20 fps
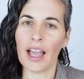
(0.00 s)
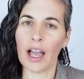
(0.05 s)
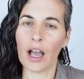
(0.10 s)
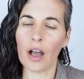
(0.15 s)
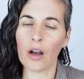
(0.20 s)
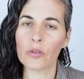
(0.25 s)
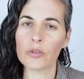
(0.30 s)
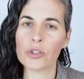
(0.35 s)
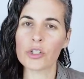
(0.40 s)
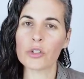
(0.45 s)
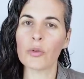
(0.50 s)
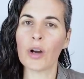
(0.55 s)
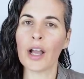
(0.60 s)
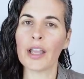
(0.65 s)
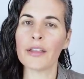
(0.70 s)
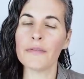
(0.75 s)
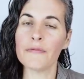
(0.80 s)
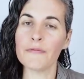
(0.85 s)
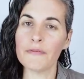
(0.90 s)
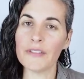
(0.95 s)
How do
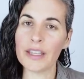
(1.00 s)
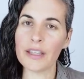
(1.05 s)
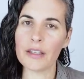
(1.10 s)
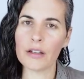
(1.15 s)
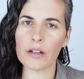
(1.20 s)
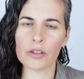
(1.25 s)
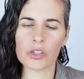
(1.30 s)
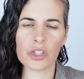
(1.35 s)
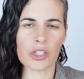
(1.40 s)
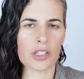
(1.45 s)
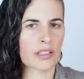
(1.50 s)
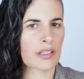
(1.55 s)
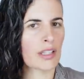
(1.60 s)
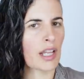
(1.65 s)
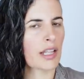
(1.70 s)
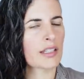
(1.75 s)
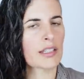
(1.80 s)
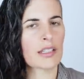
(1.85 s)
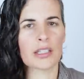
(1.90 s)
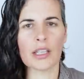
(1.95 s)
I feel? Just
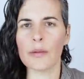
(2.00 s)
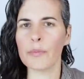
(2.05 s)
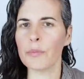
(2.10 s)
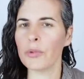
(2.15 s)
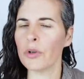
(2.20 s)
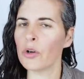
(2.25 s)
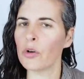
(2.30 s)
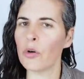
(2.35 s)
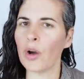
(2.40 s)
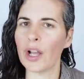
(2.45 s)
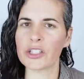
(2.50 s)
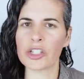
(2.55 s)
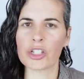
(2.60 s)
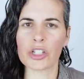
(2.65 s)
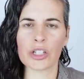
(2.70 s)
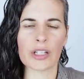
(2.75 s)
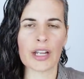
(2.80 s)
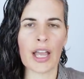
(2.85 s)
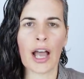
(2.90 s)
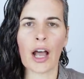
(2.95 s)
that simple
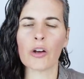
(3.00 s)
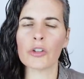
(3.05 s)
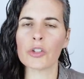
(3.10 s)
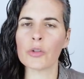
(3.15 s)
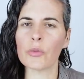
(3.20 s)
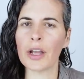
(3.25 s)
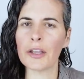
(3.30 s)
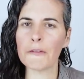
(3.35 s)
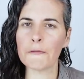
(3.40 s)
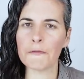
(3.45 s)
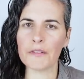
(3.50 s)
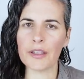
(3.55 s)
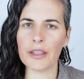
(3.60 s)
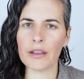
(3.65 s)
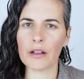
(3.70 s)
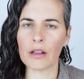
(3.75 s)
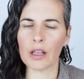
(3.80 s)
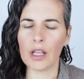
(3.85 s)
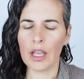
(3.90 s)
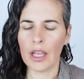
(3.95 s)
question, how do I
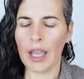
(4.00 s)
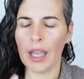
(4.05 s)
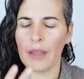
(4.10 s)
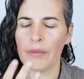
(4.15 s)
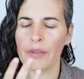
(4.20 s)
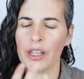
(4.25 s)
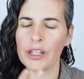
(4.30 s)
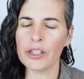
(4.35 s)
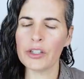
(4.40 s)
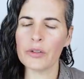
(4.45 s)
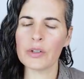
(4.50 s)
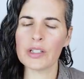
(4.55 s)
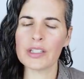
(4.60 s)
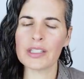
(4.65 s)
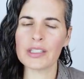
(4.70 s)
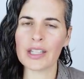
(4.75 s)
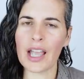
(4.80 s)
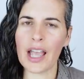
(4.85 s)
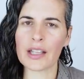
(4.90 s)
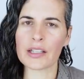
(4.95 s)
feel? And then you
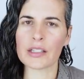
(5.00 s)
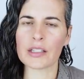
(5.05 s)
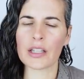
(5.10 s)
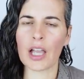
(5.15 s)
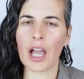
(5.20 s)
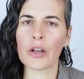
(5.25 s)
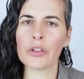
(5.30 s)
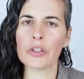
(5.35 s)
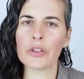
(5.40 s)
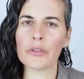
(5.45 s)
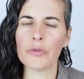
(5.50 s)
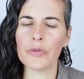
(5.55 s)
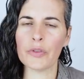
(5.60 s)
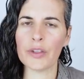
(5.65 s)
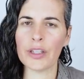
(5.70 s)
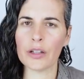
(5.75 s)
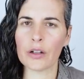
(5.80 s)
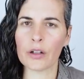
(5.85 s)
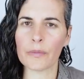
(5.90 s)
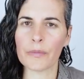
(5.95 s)
assess how you
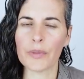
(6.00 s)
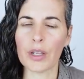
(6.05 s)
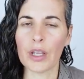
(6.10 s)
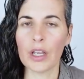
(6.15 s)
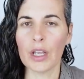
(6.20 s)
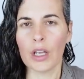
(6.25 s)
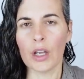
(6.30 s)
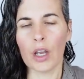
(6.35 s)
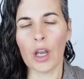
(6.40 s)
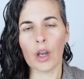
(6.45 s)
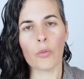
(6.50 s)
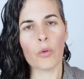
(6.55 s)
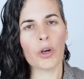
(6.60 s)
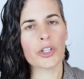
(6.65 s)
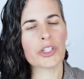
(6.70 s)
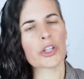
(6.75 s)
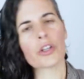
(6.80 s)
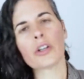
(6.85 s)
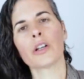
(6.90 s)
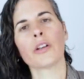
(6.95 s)
feel. And
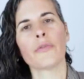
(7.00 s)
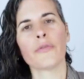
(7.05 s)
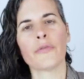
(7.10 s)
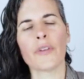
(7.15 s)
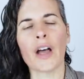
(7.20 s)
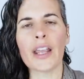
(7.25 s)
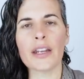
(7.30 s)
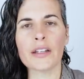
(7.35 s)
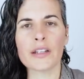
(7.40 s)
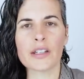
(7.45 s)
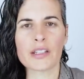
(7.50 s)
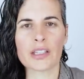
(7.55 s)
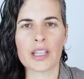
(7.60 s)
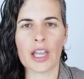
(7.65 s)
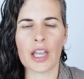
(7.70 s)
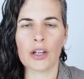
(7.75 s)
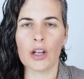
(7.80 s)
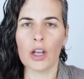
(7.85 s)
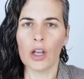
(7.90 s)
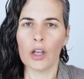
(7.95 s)
what you're going to find is
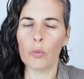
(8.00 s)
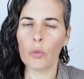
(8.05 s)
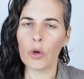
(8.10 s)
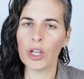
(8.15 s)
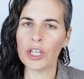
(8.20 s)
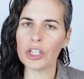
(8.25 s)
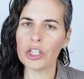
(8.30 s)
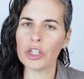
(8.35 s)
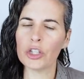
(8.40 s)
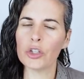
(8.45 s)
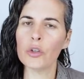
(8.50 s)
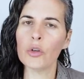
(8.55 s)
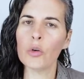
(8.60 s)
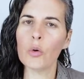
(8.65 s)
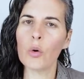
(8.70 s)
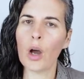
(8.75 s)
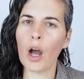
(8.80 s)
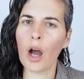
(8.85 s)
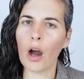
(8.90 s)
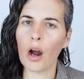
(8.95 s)
that when
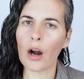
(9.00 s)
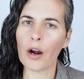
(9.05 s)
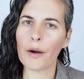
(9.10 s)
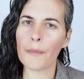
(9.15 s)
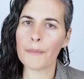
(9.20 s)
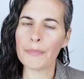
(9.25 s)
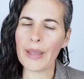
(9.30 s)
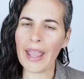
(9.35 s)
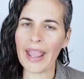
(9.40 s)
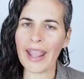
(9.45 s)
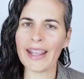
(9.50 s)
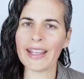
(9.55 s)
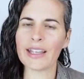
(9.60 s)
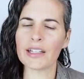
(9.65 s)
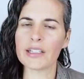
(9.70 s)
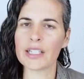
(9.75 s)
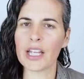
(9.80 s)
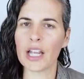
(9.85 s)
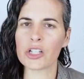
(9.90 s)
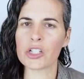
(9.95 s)
you are paying
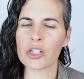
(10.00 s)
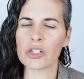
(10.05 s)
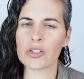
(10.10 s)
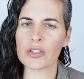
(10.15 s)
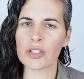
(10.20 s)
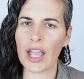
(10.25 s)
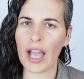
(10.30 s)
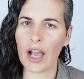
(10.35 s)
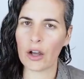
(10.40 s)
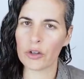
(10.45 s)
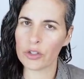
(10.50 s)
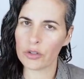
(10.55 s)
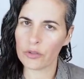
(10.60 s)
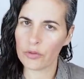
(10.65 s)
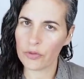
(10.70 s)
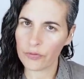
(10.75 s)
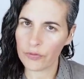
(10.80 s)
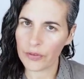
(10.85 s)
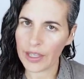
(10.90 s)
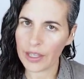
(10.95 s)
attention to how
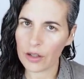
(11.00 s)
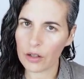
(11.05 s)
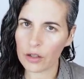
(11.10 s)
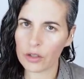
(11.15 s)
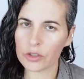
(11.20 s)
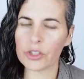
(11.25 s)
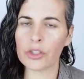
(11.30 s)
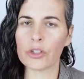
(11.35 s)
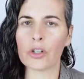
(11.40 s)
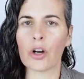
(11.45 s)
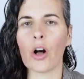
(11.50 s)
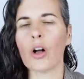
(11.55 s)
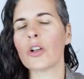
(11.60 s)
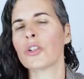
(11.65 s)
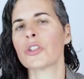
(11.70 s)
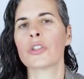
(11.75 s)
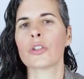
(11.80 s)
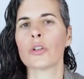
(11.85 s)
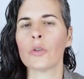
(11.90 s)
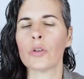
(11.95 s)
you feel, you're
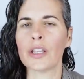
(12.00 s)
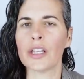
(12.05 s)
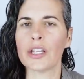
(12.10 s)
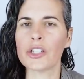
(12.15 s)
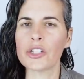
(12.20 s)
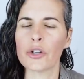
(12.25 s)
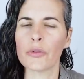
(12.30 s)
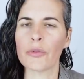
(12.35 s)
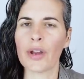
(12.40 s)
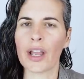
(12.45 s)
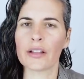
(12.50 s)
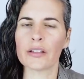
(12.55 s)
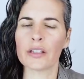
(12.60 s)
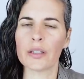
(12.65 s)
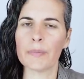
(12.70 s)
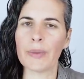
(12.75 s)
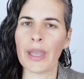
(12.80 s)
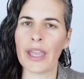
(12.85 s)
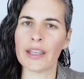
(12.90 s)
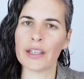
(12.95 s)
also
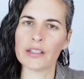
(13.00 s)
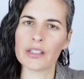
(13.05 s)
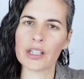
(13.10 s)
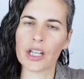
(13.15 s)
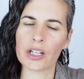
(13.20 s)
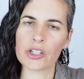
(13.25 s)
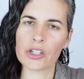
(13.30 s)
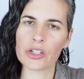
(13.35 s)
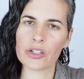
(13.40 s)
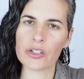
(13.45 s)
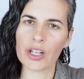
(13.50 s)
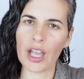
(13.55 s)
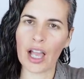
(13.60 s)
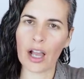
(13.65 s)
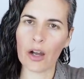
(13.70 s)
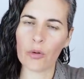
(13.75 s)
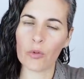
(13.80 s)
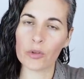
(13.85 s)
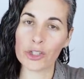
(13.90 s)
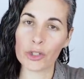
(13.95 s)
indirectly paying attention to
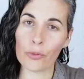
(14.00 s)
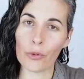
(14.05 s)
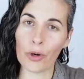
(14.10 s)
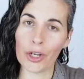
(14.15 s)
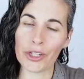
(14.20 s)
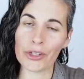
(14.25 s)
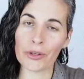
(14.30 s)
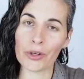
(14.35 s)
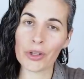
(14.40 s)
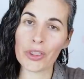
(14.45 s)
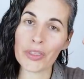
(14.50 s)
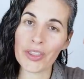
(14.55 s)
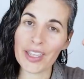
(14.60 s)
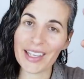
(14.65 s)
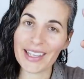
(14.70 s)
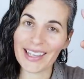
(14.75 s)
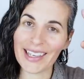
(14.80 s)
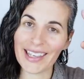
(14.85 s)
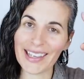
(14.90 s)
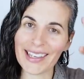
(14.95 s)
how, to what you're
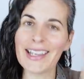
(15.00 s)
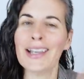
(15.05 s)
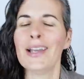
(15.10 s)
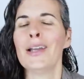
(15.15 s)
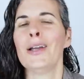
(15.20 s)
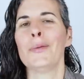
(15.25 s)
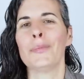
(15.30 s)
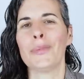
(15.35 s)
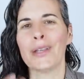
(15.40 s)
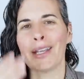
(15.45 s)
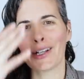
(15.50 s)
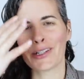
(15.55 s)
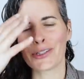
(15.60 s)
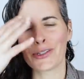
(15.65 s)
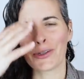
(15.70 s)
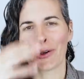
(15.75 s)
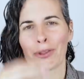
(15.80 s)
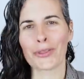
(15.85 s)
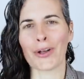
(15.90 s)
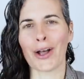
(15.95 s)
thinking
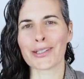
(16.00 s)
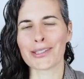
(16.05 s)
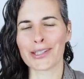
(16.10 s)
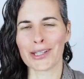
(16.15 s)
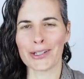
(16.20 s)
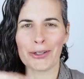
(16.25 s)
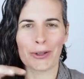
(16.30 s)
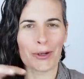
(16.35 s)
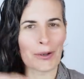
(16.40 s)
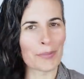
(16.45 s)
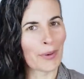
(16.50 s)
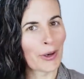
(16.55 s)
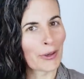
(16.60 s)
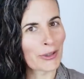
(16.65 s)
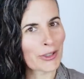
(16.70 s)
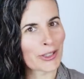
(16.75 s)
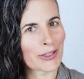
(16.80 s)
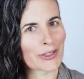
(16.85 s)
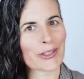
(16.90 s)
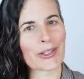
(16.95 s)
because your thoughts and your
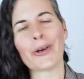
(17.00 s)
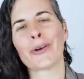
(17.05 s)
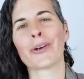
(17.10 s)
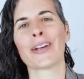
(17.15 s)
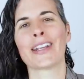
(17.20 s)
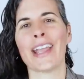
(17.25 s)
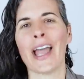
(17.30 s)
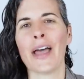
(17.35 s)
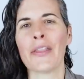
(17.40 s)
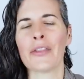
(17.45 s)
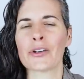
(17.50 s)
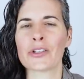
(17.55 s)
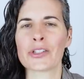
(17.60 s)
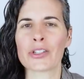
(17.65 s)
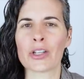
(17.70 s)
emotions go together.